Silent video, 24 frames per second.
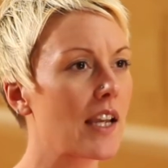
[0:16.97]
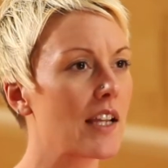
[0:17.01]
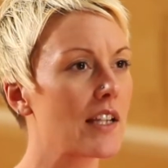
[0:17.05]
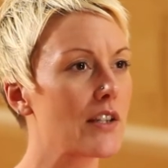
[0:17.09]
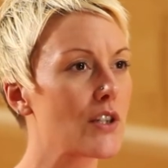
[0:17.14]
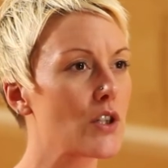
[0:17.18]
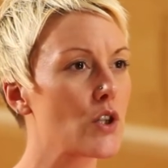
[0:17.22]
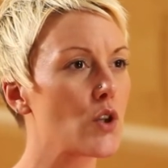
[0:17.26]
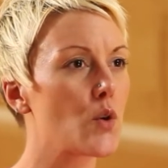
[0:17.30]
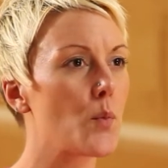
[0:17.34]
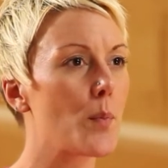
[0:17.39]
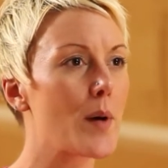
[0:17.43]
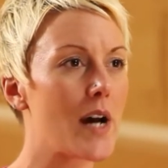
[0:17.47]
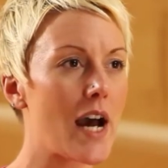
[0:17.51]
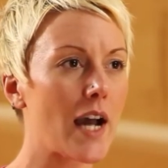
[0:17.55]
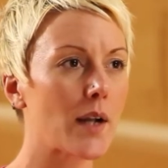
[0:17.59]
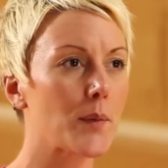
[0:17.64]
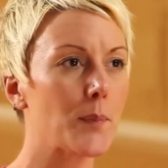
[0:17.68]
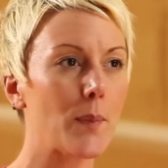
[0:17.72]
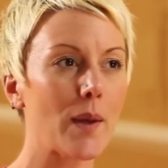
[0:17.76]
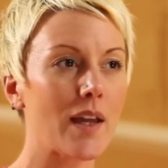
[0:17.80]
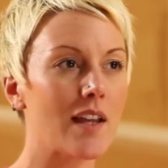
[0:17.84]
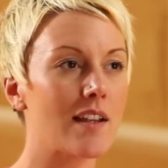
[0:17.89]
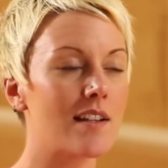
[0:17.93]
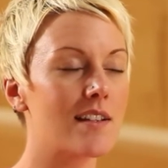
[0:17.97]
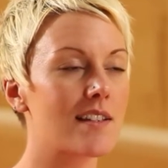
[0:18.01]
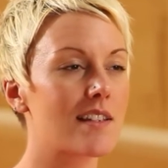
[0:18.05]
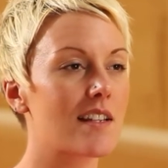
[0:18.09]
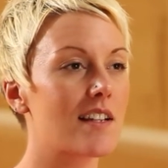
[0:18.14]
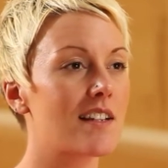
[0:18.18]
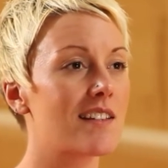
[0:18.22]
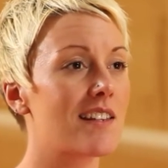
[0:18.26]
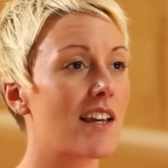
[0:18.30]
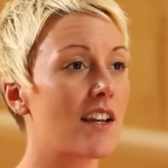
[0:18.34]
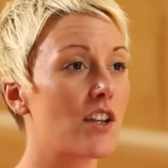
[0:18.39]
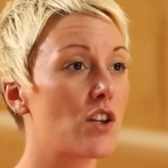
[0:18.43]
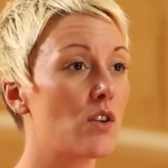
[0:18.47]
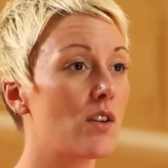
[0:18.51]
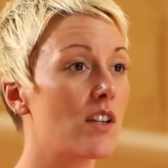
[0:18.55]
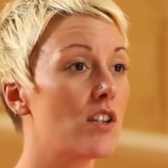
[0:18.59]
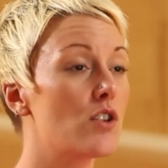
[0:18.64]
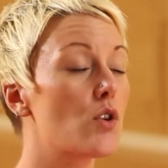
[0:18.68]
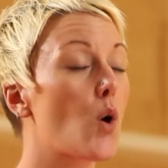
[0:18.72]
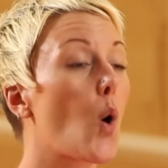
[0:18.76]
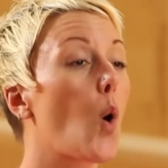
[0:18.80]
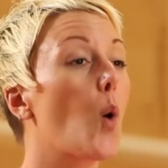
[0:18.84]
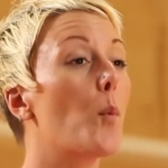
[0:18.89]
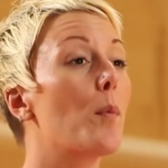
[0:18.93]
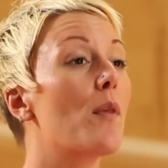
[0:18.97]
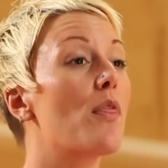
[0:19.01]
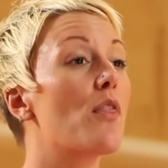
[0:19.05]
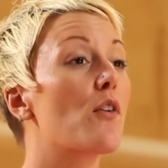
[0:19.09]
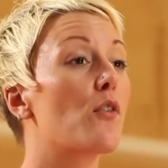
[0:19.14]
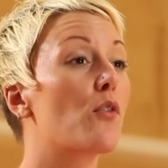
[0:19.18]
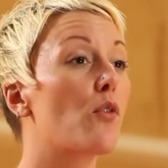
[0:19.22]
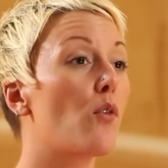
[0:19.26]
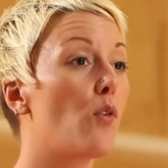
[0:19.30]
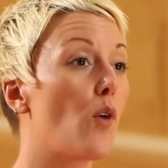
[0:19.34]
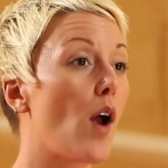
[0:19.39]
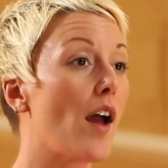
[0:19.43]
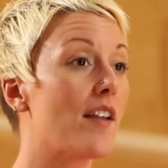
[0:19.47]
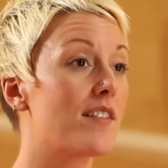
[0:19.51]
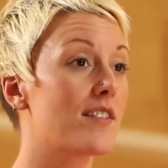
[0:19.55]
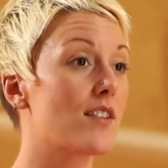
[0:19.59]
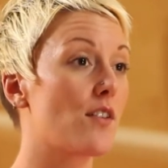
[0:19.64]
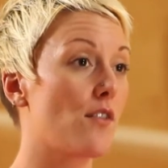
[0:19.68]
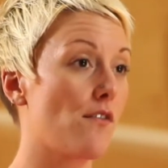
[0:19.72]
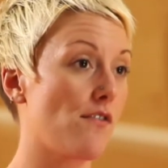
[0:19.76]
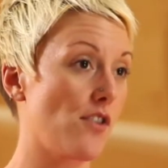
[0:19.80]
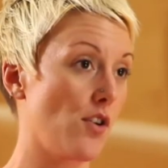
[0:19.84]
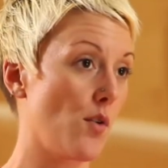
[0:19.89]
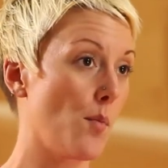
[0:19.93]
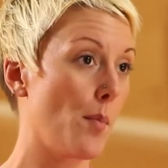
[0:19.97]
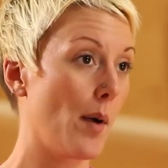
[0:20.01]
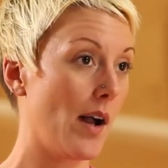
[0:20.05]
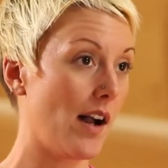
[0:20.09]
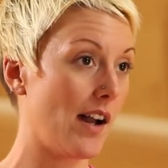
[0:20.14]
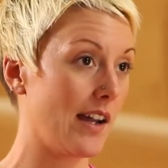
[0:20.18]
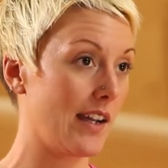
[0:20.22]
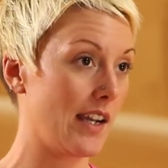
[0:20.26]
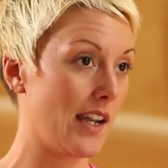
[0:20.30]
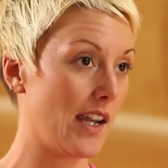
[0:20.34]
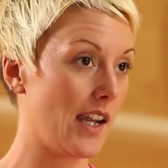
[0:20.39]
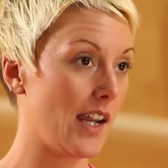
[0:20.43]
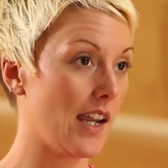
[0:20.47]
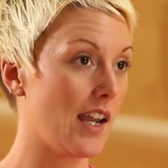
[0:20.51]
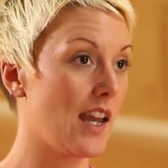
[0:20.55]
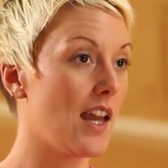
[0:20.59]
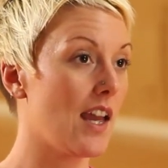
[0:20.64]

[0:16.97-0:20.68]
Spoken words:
into backbends is that you need to open the front of your body,